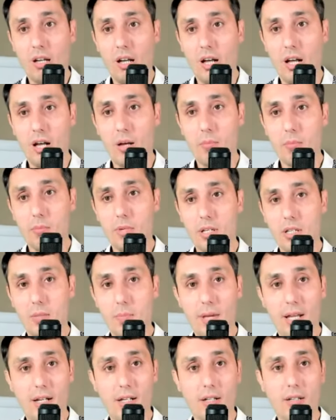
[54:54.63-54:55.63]
um,
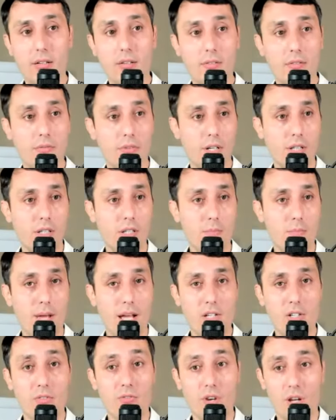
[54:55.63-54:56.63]
independent freight
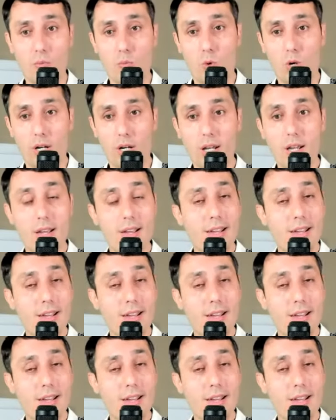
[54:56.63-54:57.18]
dispatching framework